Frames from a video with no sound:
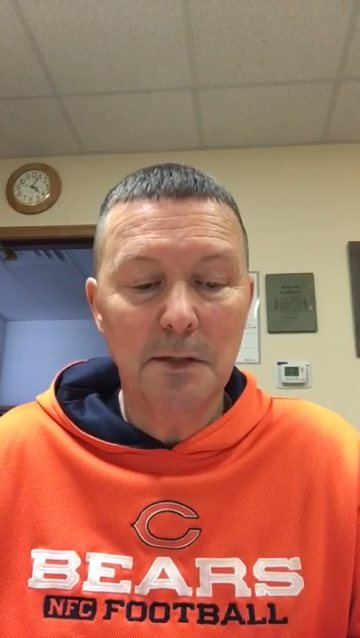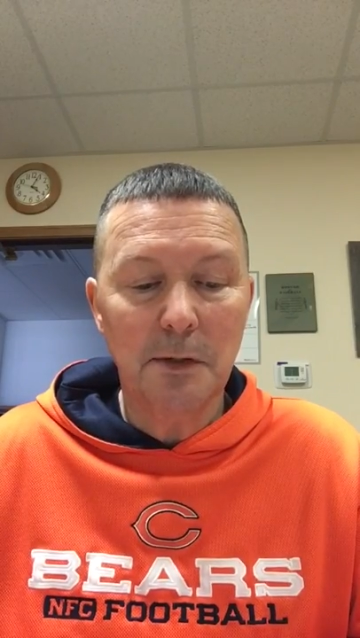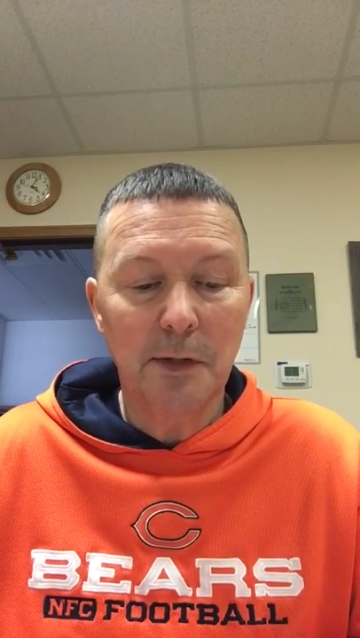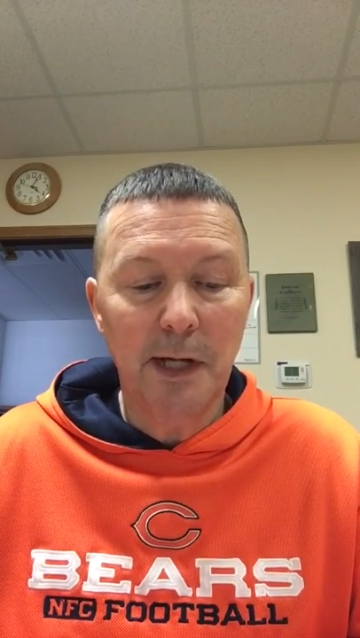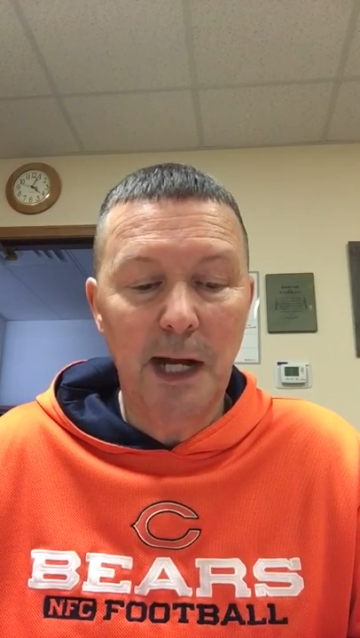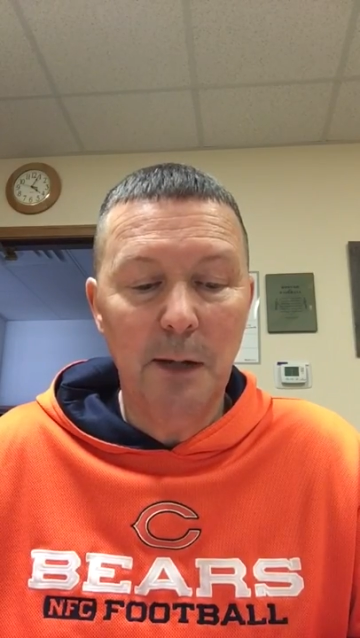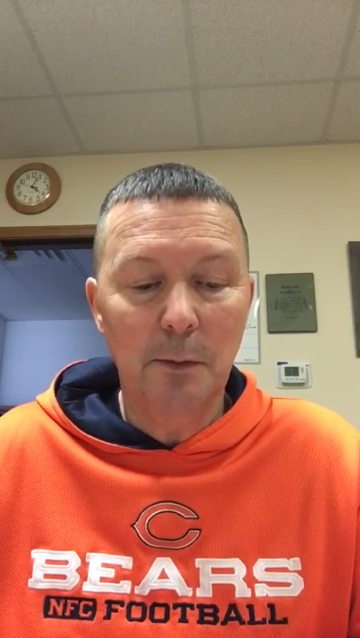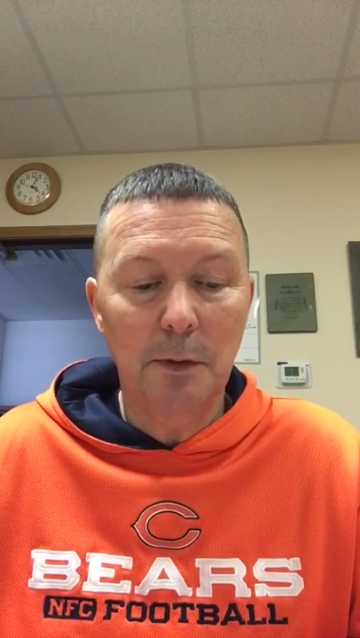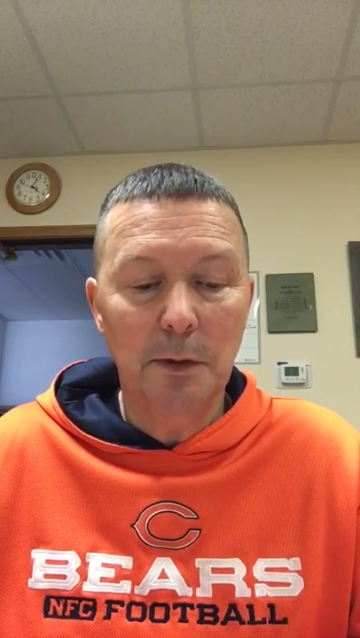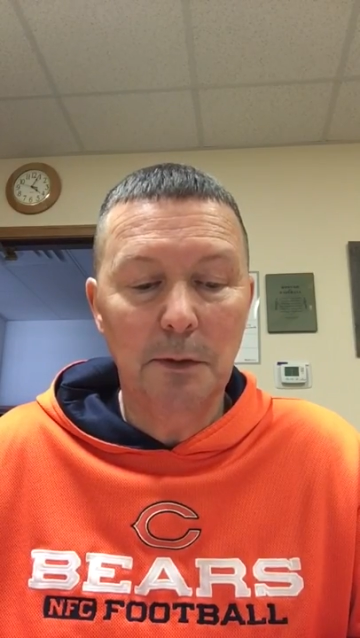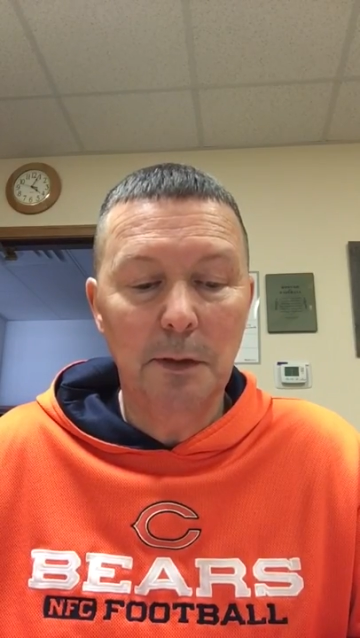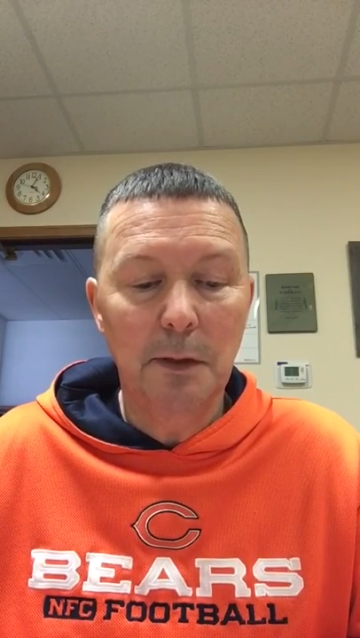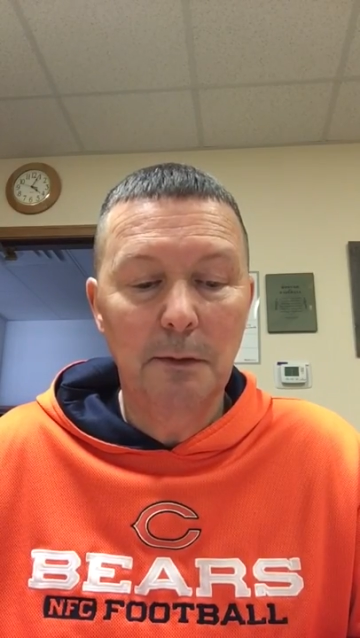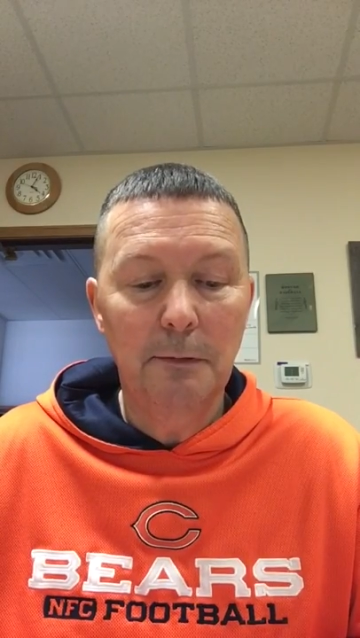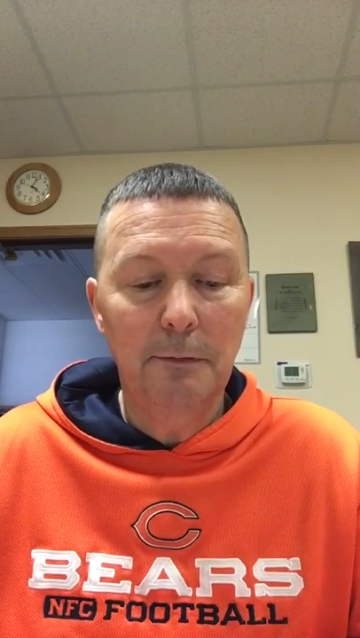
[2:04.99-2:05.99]
so that I
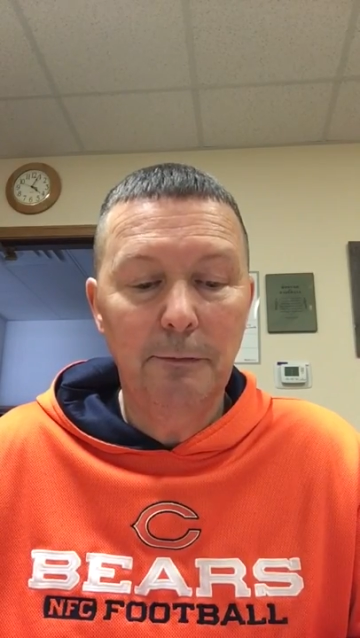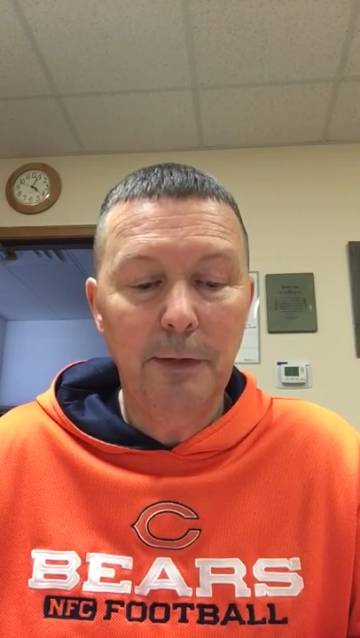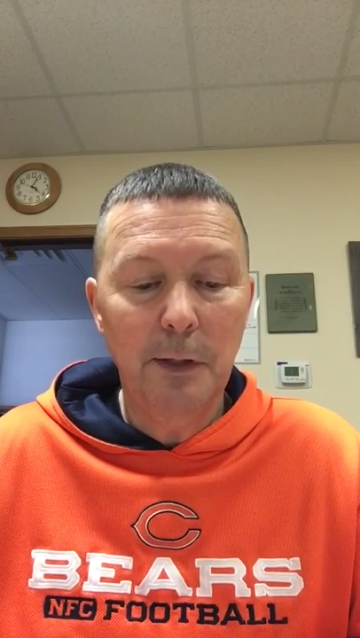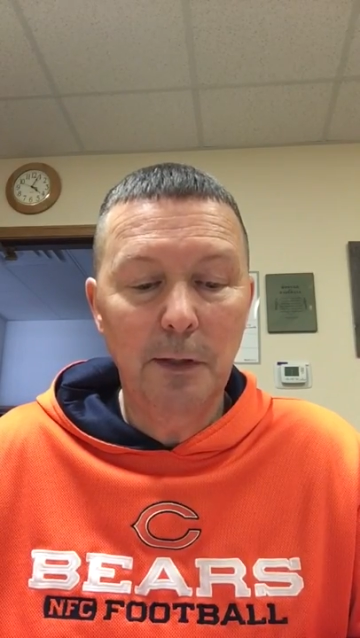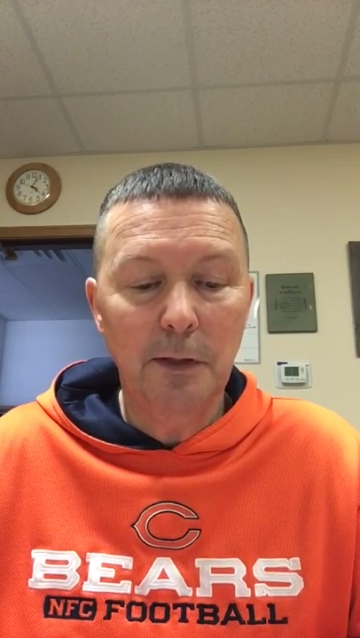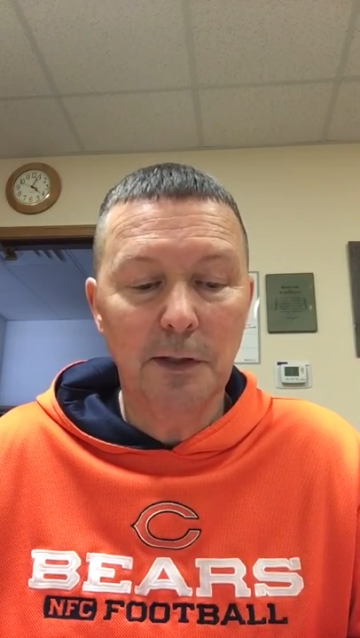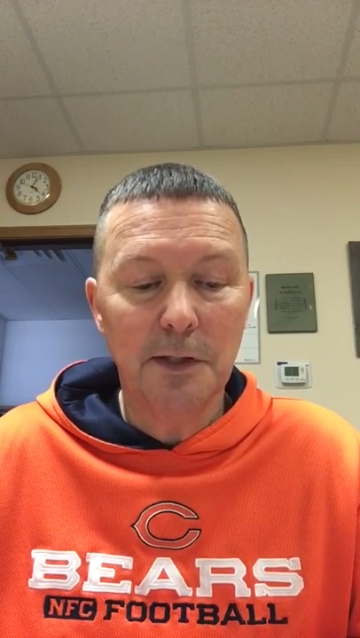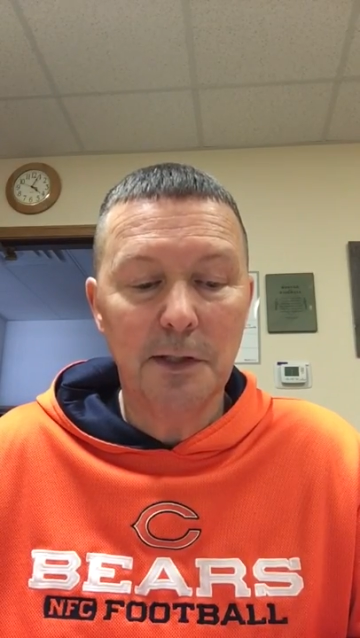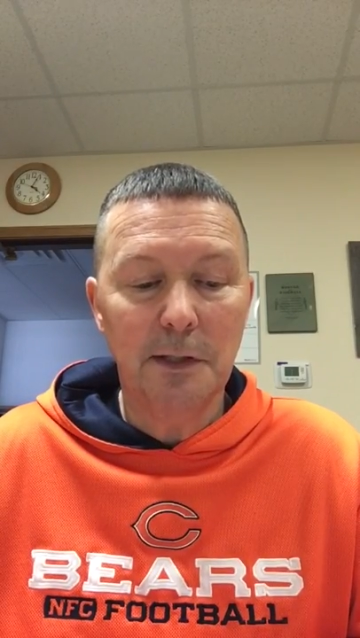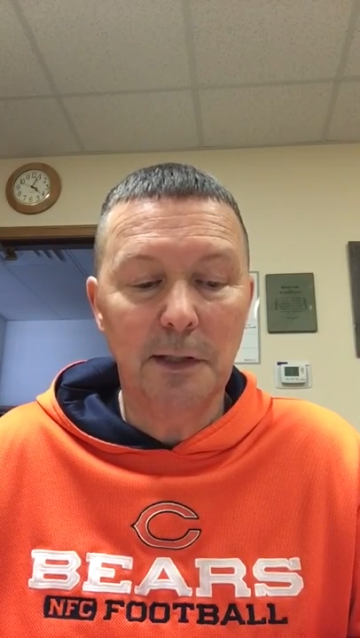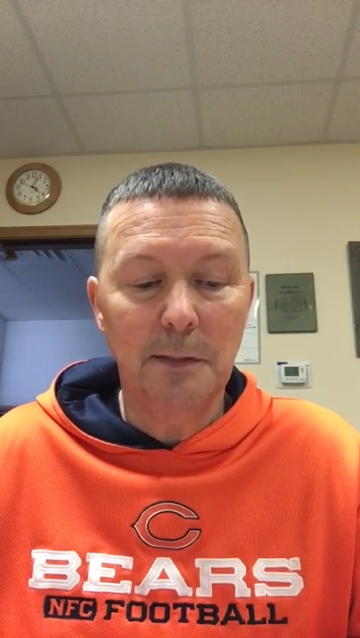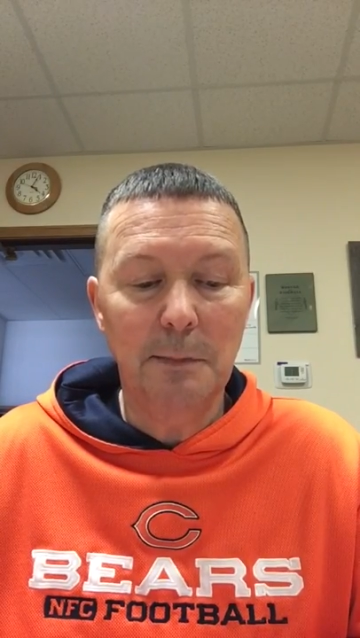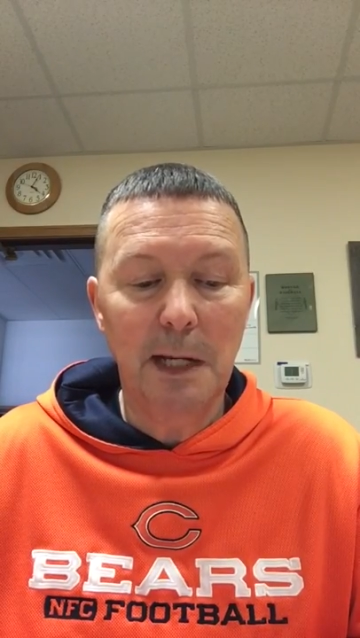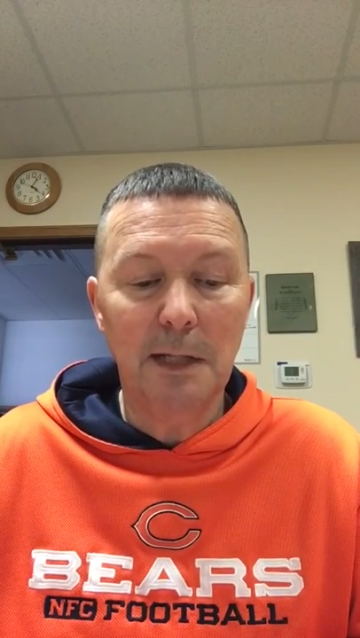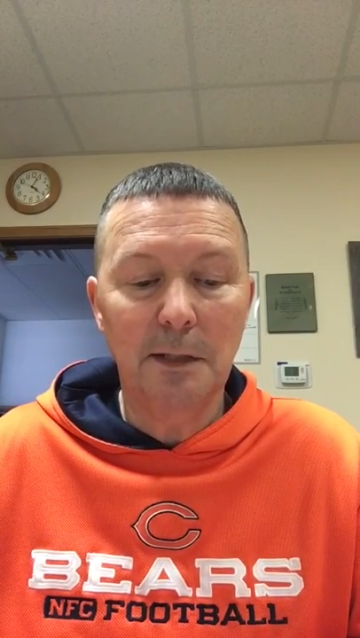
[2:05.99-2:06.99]
will
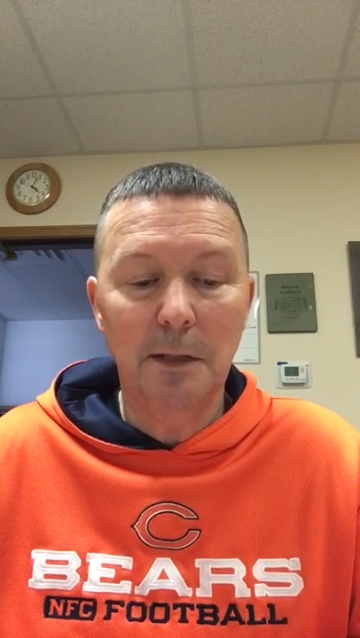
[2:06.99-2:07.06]
fearlessly make